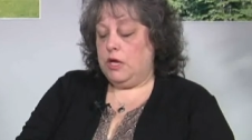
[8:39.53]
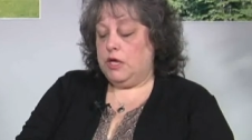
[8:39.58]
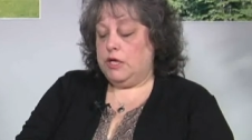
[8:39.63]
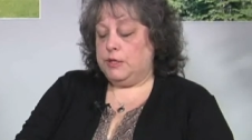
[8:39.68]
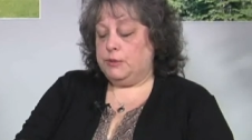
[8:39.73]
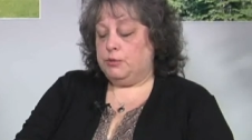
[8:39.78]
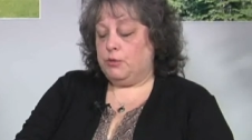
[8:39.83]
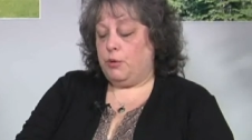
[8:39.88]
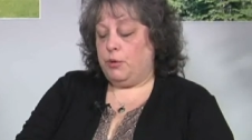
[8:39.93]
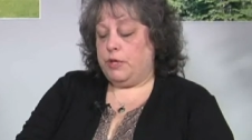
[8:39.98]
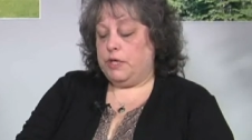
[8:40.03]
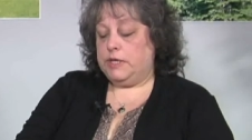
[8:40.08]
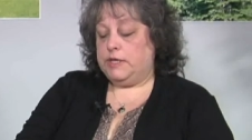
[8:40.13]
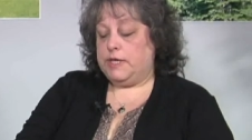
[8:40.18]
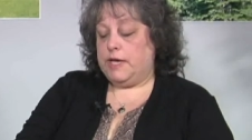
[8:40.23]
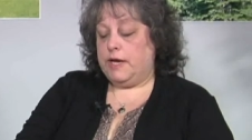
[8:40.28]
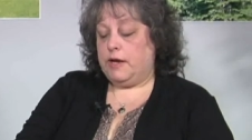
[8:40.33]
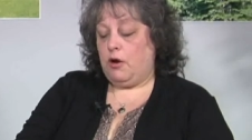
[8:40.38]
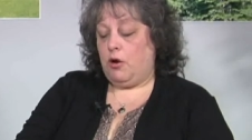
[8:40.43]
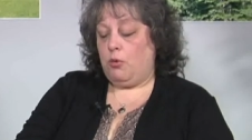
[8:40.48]
is we're going to
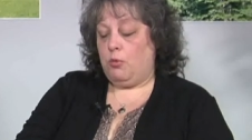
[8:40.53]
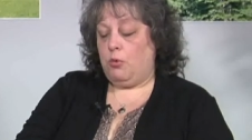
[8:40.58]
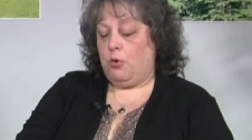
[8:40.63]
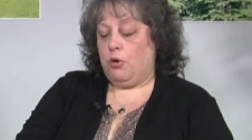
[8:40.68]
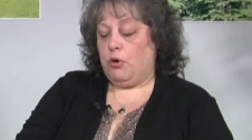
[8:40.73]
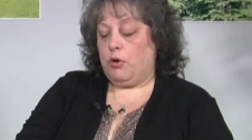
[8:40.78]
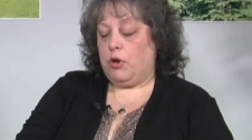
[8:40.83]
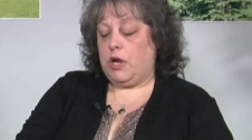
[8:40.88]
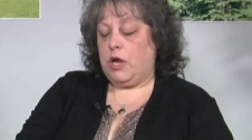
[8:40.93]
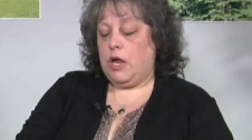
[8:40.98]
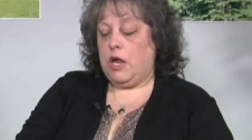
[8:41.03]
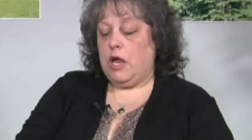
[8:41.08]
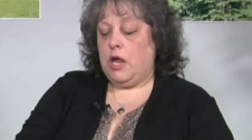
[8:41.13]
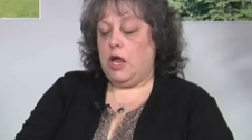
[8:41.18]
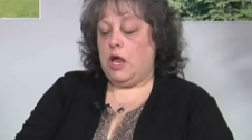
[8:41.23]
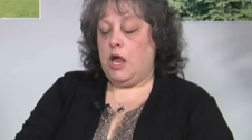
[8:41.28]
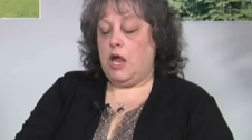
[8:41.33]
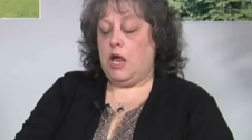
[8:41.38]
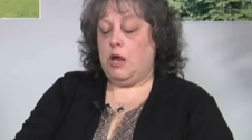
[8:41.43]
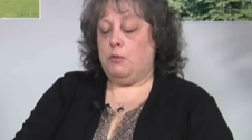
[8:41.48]
take our work
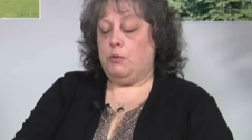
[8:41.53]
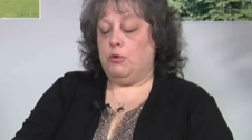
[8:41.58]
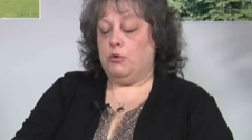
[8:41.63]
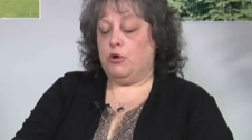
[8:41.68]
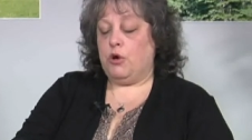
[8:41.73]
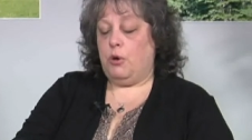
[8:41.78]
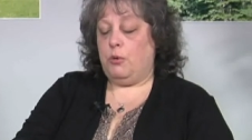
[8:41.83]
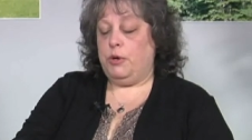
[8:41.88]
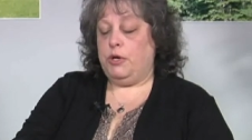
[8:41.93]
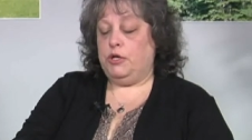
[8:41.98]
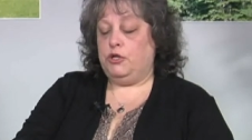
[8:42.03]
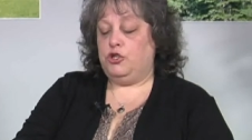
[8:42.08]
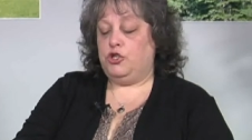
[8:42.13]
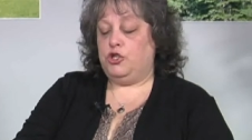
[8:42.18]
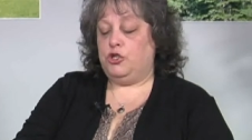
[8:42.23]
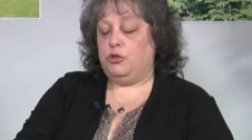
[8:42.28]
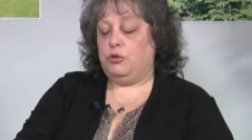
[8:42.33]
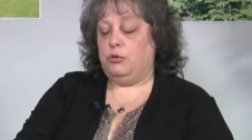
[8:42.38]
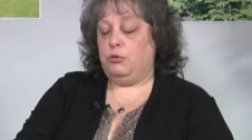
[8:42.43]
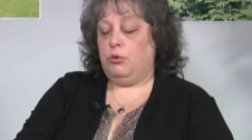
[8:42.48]
and we're going
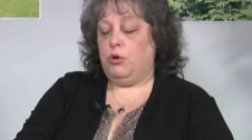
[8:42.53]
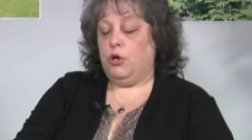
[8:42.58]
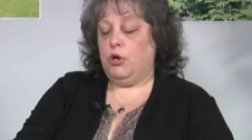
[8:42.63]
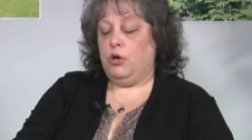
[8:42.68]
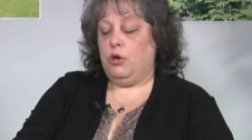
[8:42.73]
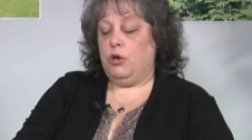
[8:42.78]
to